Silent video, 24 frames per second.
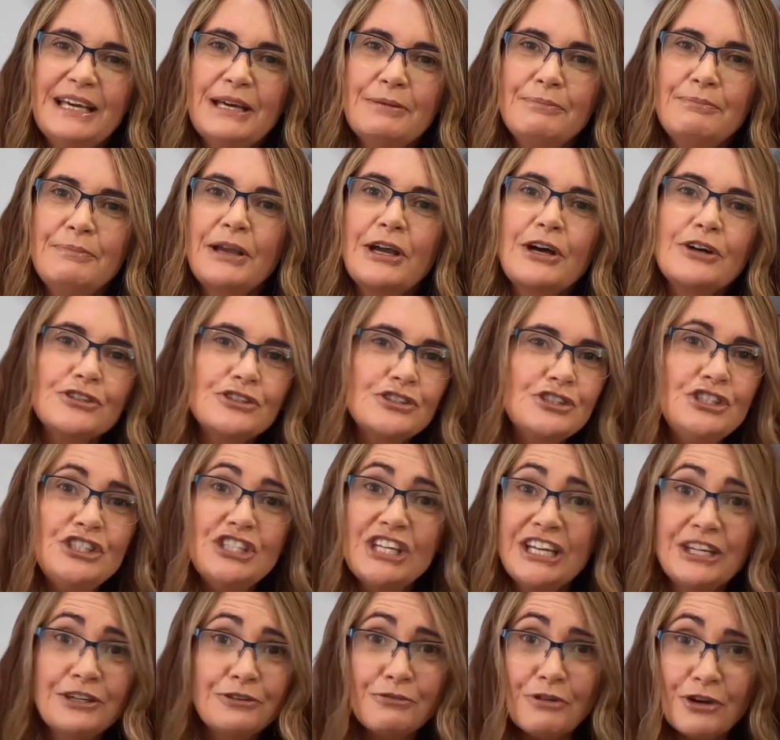Because
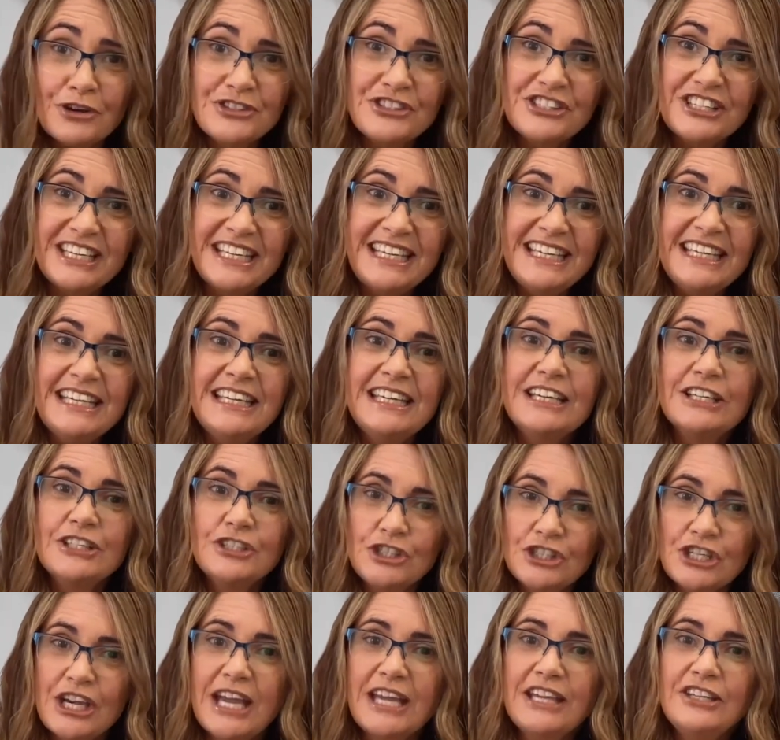generosity
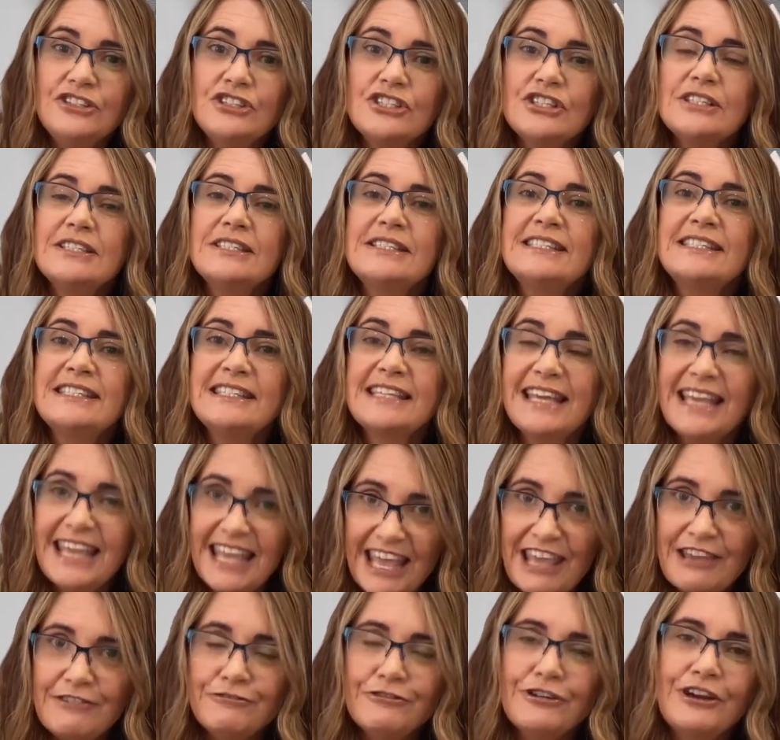changes
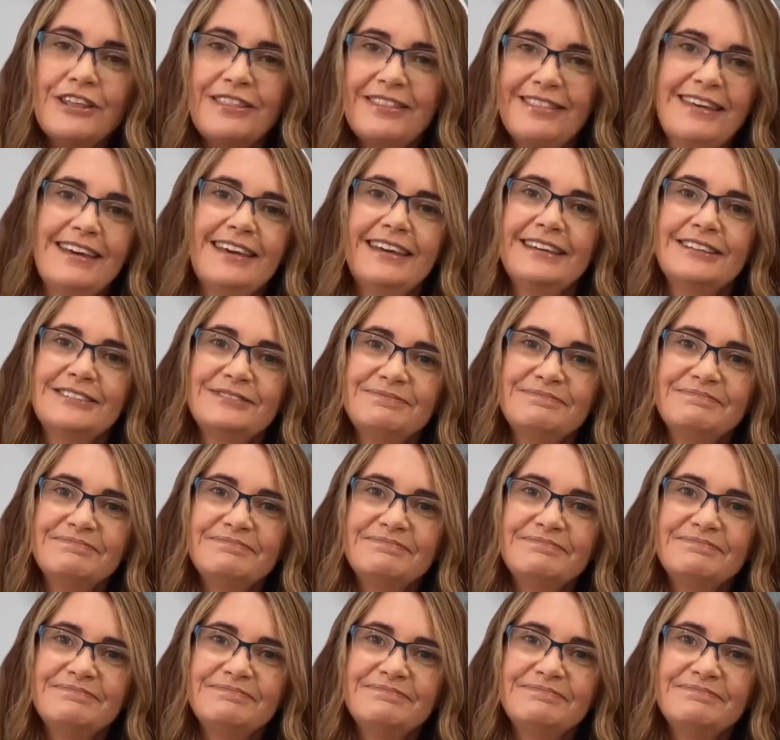everything.